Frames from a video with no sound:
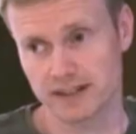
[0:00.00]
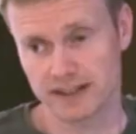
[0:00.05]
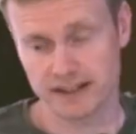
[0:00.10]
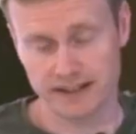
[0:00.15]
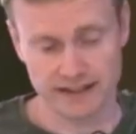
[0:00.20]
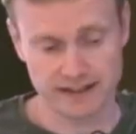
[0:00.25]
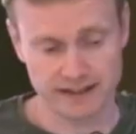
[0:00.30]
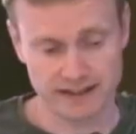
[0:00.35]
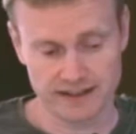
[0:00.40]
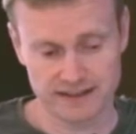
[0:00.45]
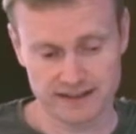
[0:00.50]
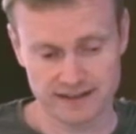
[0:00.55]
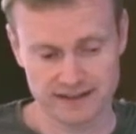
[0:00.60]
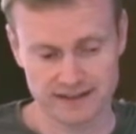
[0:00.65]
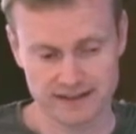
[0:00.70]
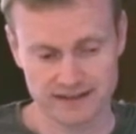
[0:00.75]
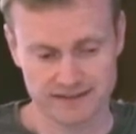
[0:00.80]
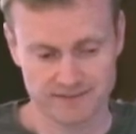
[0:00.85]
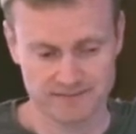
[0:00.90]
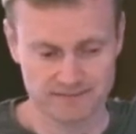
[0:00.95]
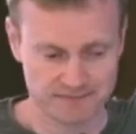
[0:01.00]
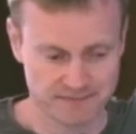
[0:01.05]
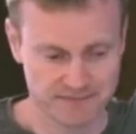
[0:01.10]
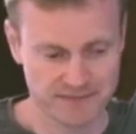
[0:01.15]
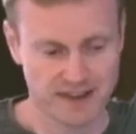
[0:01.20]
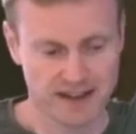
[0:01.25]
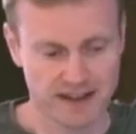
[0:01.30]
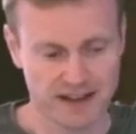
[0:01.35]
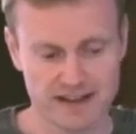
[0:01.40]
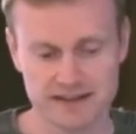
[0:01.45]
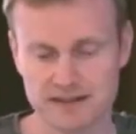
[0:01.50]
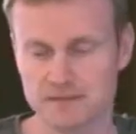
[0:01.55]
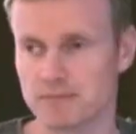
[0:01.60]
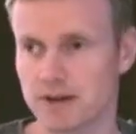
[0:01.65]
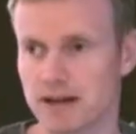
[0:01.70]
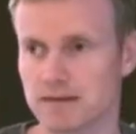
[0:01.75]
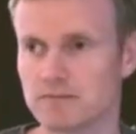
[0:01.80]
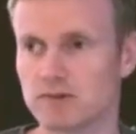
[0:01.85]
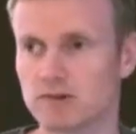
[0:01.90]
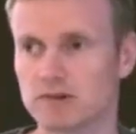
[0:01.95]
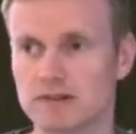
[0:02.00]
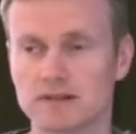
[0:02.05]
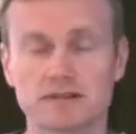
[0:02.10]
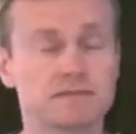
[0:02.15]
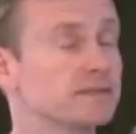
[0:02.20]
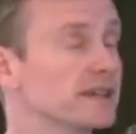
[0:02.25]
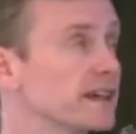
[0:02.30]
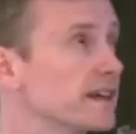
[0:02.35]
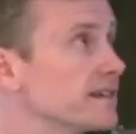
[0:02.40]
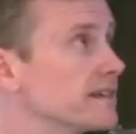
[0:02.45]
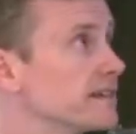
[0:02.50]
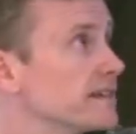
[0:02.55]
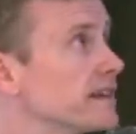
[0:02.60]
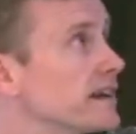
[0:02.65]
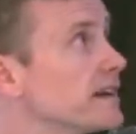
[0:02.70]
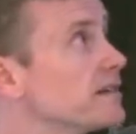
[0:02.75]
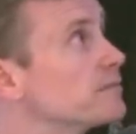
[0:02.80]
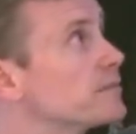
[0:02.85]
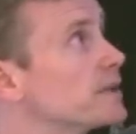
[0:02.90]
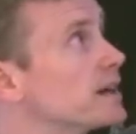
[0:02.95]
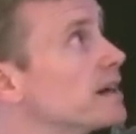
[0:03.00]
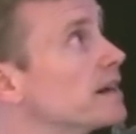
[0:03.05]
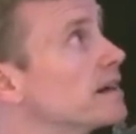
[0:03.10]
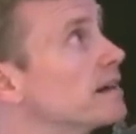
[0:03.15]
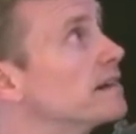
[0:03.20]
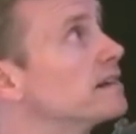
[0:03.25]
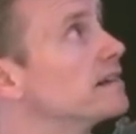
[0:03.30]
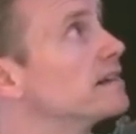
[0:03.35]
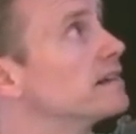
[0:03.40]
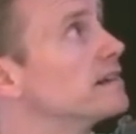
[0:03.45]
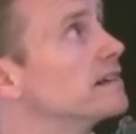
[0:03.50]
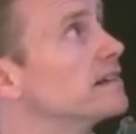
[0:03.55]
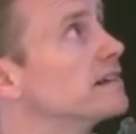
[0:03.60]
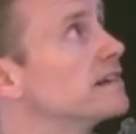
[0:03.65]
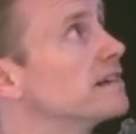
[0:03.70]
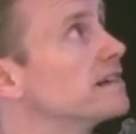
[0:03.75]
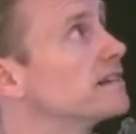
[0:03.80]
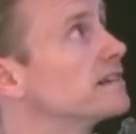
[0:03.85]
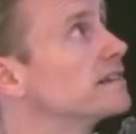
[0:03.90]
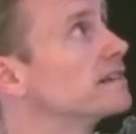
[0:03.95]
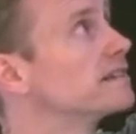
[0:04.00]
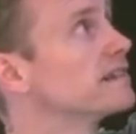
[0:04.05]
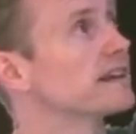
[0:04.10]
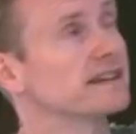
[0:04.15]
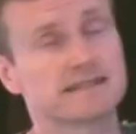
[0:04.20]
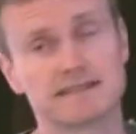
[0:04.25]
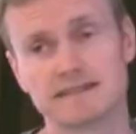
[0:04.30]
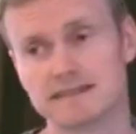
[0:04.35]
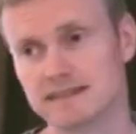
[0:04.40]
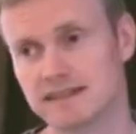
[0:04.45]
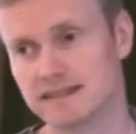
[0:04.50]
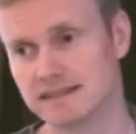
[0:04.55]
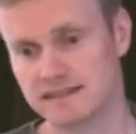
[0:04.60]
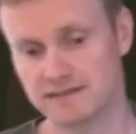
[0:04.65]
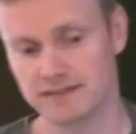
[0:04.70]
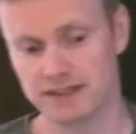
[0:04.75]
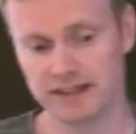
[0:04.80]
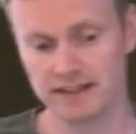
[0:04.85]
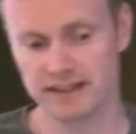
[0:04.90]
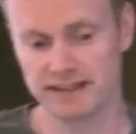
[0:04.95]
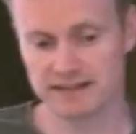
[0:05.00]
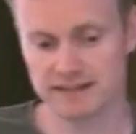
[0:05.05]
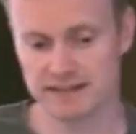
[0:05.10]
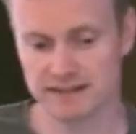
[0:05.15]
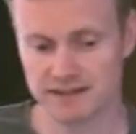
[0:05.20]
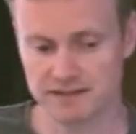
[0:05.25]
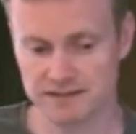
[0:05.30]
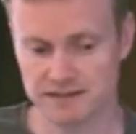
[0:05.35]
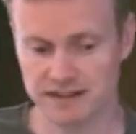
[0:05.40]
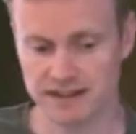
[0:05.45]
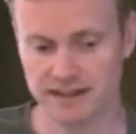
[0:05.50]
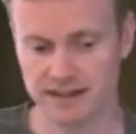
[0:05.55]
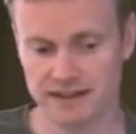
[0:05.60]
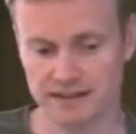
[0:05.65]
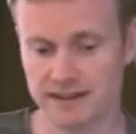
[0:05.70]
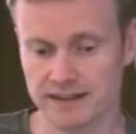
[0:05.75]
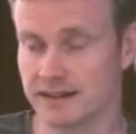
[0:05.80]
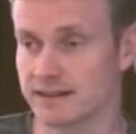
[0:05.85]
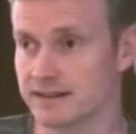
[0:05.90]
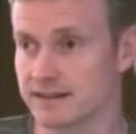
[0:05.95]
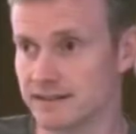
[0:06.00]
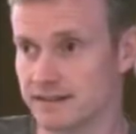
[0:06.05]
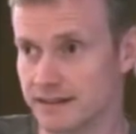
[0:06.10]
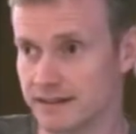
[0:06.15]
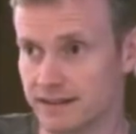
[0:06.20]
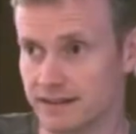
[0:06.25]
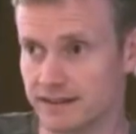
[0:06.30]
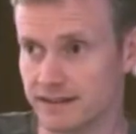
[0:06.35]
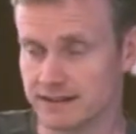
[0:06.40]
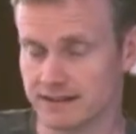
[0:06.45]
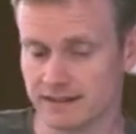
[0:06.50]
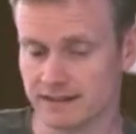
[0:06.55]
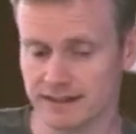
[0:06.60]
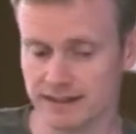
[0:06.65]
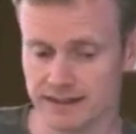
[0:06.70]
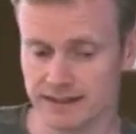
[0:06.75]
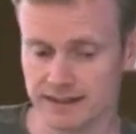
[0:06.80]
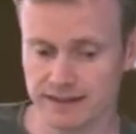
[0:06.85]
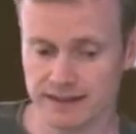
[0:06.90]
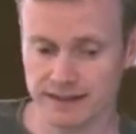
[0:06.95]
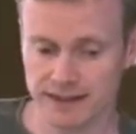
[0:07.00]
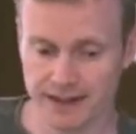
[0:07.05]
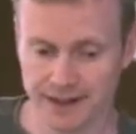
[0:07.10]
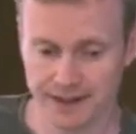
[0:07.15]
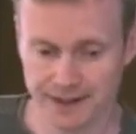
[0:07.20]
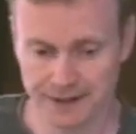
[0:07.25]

really, it's a bit more complicated than that, but that's the gist of it, is that you say, these are the things I need.